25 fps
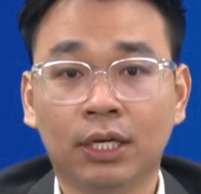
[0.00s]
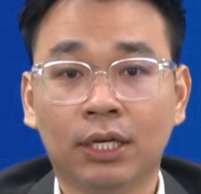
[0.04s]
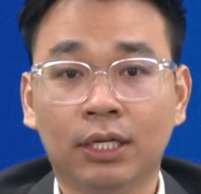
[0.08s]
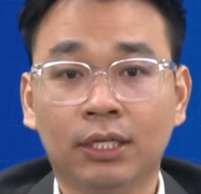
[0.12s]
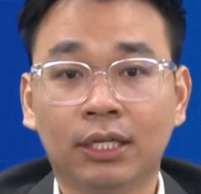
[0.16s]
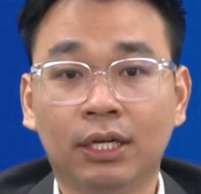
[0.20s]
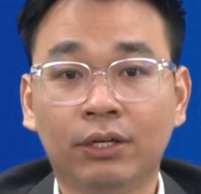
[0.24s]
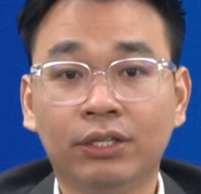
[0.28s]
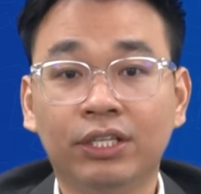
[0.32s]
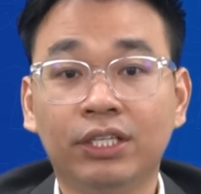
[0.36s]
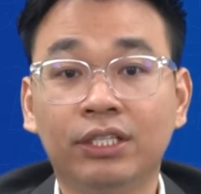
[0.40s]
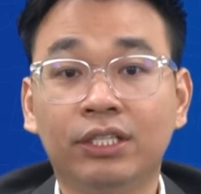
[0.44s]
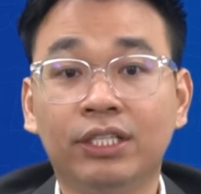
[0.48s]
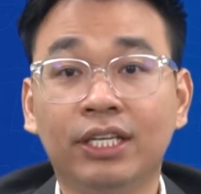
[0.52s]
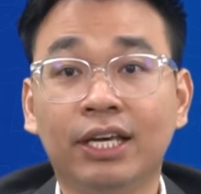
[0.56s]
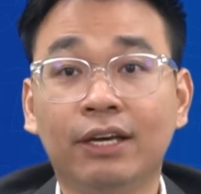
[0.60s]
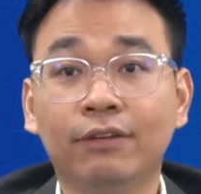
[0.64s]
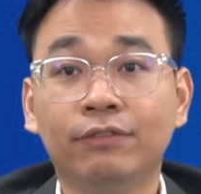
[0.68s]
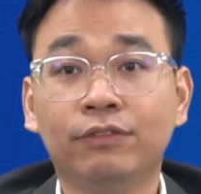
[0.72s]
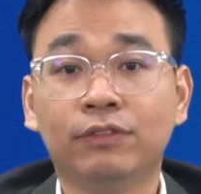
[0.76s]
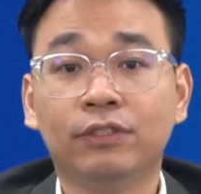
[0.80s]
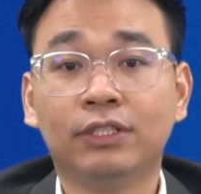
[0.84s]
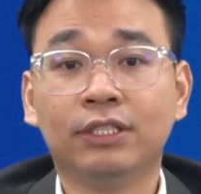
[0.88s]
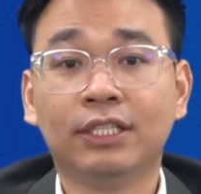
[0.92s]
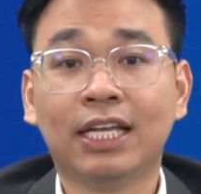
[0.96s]
Now,
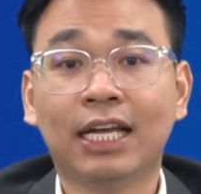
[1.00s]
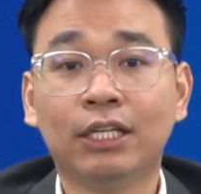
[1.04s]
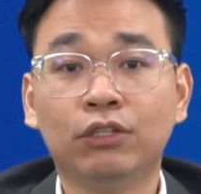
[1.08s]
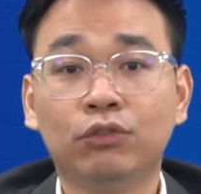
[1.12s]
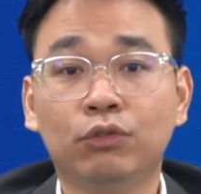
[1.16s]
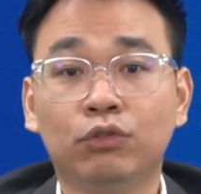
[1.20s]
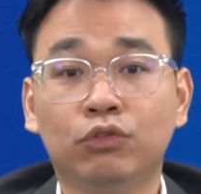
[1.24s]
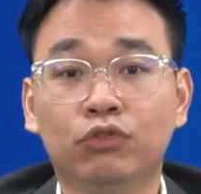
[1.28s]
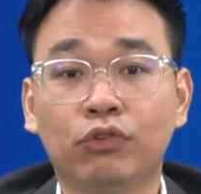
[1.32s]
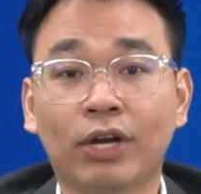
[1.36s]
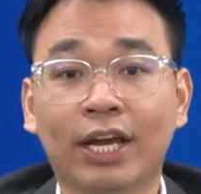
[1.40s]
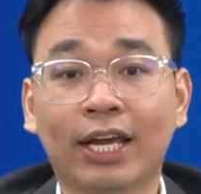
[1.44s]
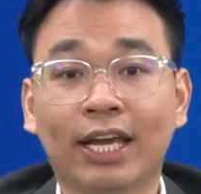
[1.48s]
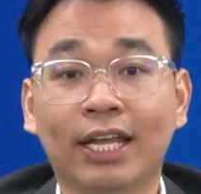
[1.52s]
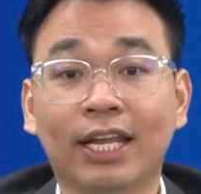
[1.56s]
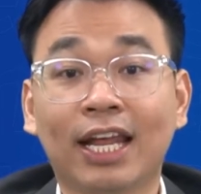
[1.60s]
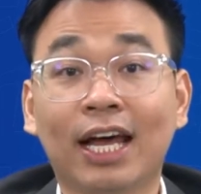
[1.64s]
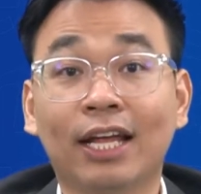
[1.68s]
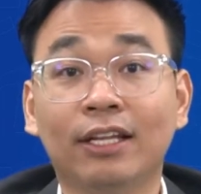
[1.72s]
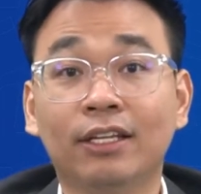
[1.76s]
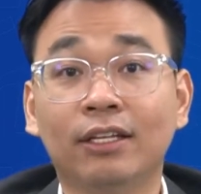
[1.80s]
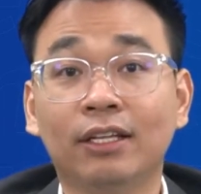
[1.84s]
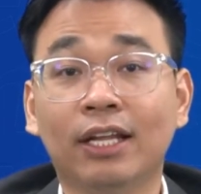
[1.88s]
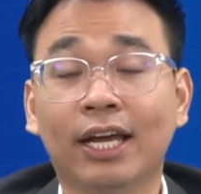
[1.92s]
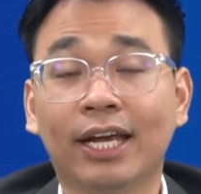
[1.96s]
ETFs tend to track an
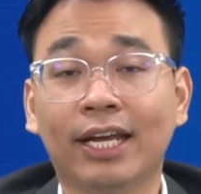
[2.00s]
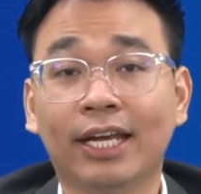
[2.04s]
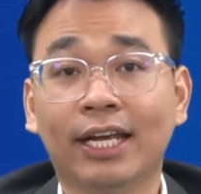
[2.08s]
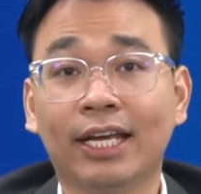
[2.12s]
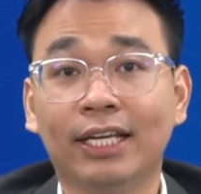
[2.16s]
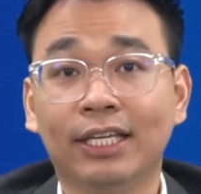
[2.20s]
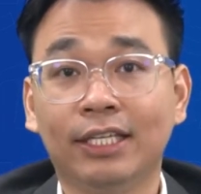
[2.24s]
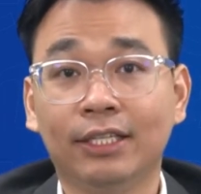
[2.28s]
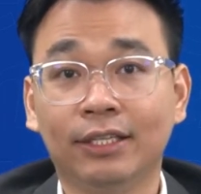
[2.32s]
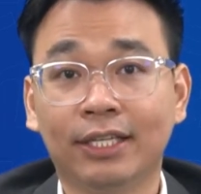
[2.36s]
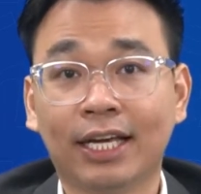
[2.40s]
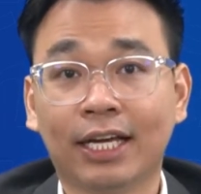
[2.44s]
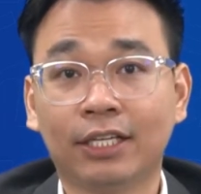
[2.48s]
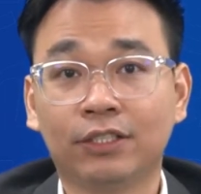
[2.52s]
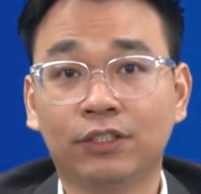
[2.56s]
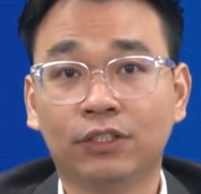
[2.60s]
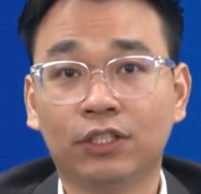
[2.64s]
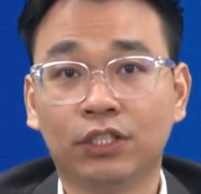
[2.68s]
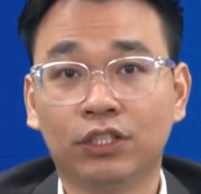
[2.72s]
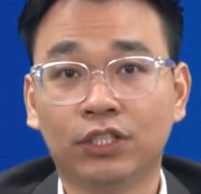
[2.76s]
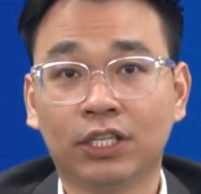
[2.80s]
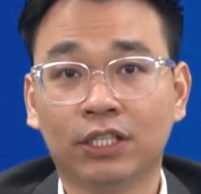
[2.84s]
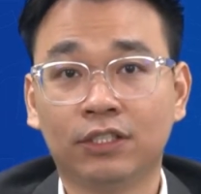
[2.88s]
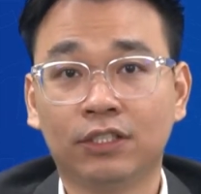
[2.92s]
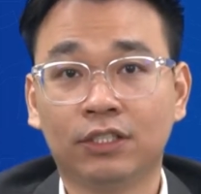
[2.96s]
underlying index
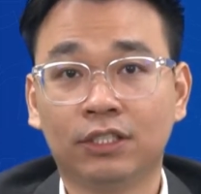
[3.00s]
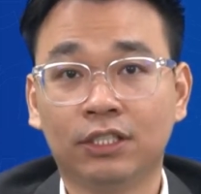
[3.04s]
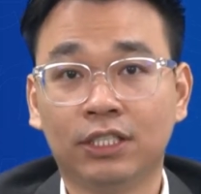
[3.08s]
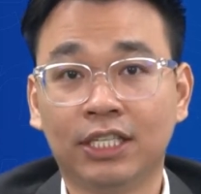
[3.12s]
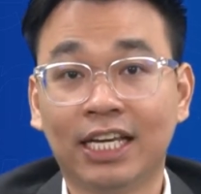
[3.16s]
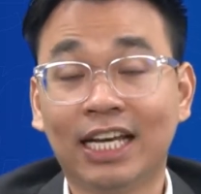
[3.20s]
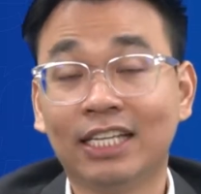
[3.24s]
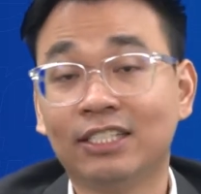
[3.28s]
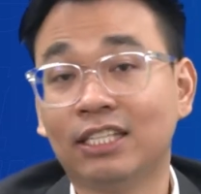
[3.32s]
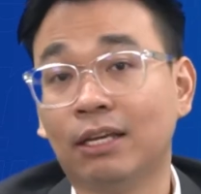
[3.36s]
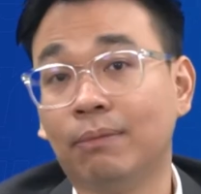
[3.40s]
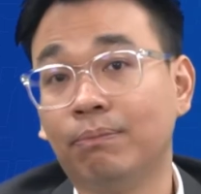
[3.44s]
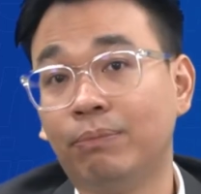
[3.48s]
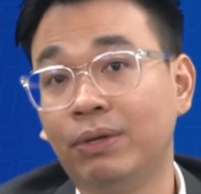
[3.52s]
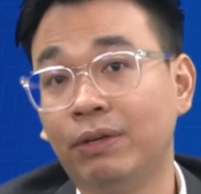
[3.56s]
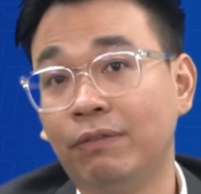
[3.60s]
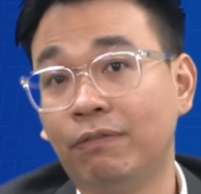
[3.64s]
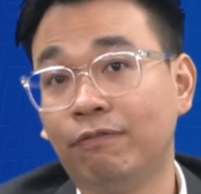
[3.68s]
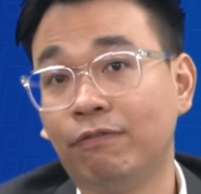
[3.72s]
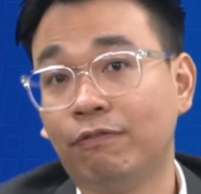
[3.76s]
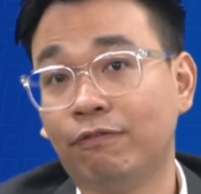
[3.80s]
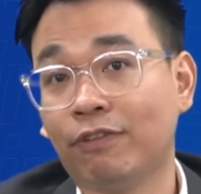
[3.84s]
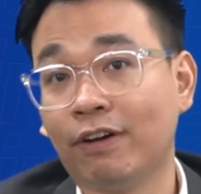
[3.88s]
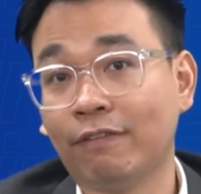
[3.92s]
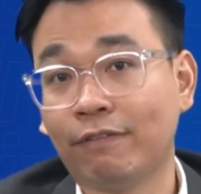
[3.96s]
such as the
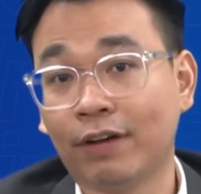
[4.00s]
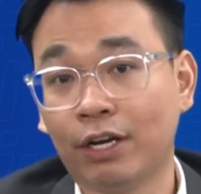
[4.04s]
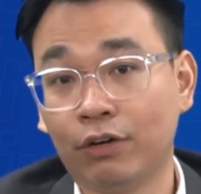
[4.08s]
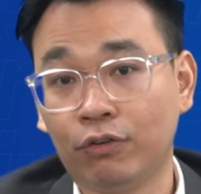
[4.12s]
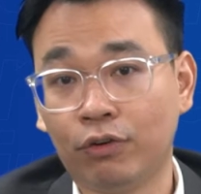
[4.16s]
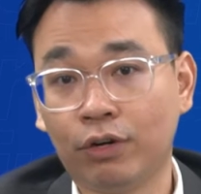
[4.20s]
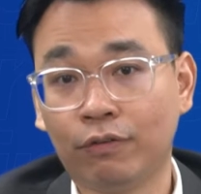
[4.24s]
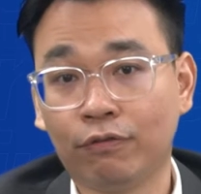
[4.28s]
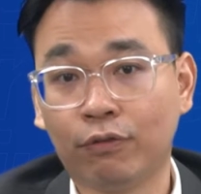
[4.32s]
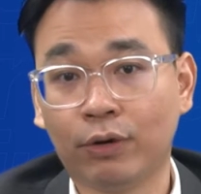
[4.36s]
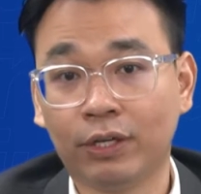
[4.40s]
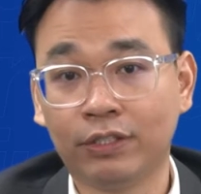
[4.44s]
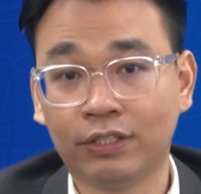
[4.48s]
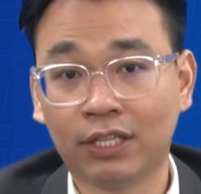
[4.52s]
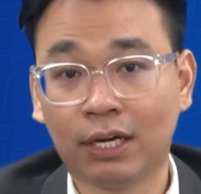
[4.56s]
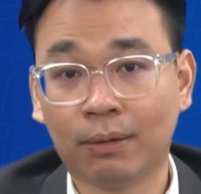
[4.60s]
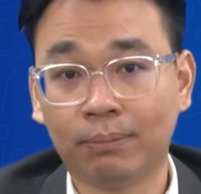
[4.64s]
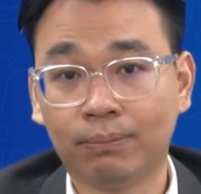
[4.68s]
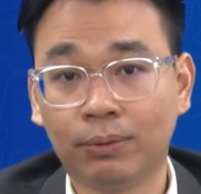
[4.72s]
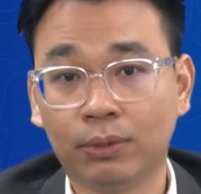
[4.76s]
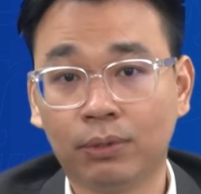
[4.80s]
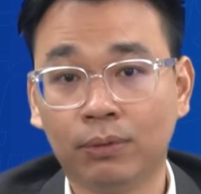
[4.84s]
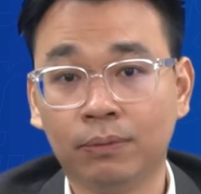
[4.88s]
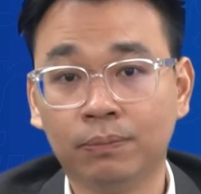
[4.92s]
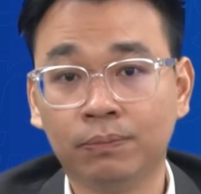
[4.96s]
S&P 500, for
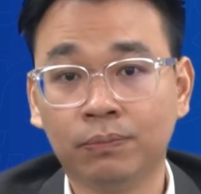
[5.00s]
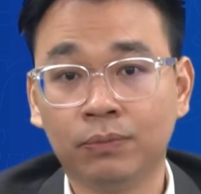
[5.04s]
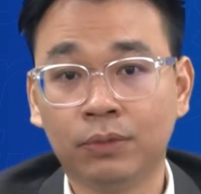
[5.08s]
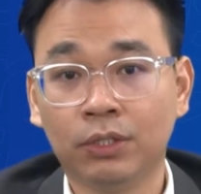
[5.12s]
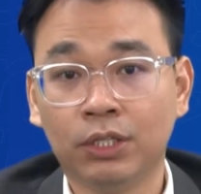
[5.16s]
example.